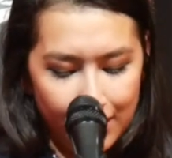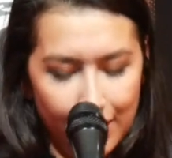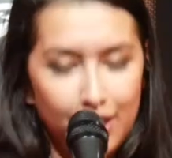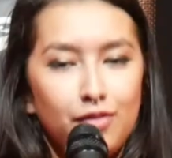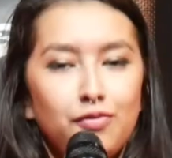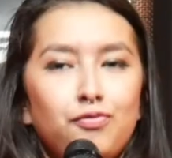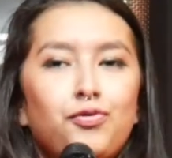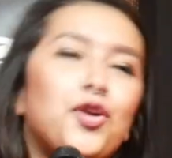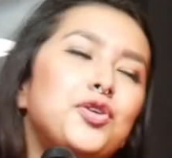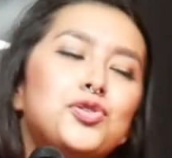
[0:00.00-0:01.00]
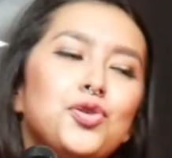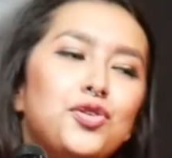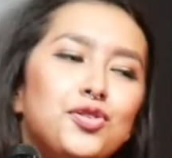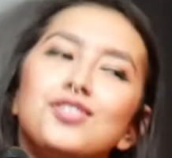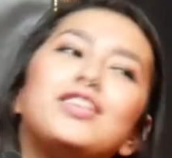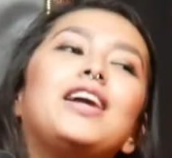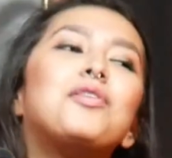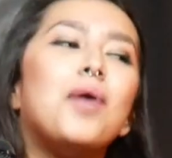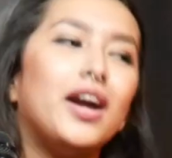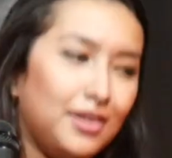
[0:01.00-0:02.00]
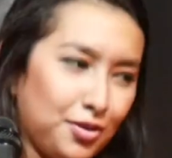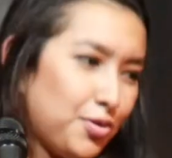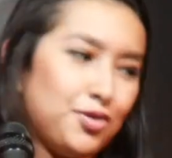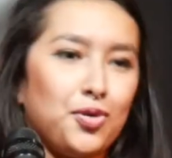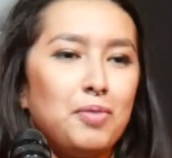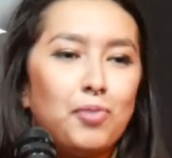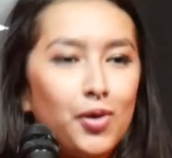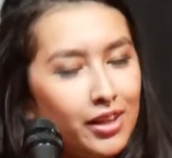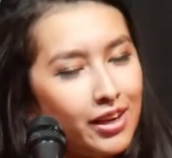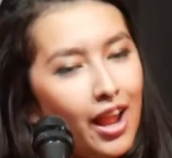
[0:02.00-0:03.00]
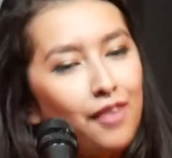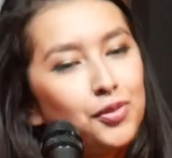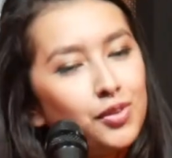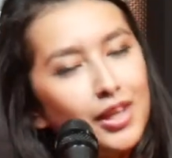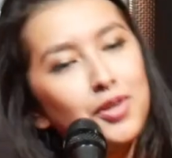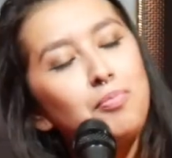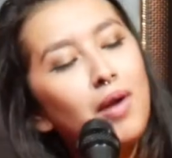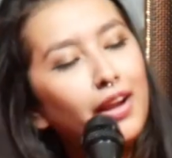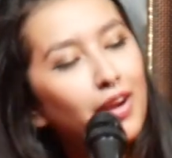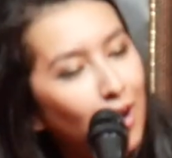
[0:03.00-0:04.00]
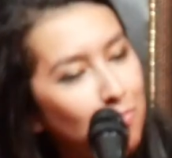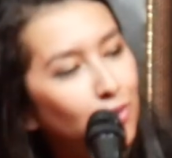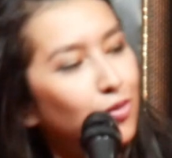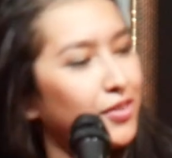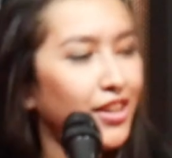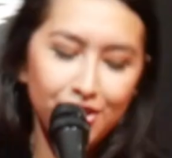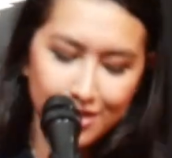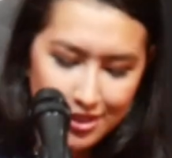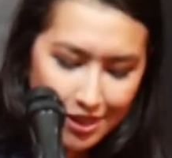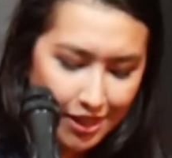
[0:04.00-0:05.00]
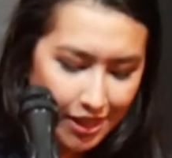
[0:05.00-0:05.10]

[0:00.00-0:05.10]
And for you to understand why this was so important, I have to take you back a couple of years.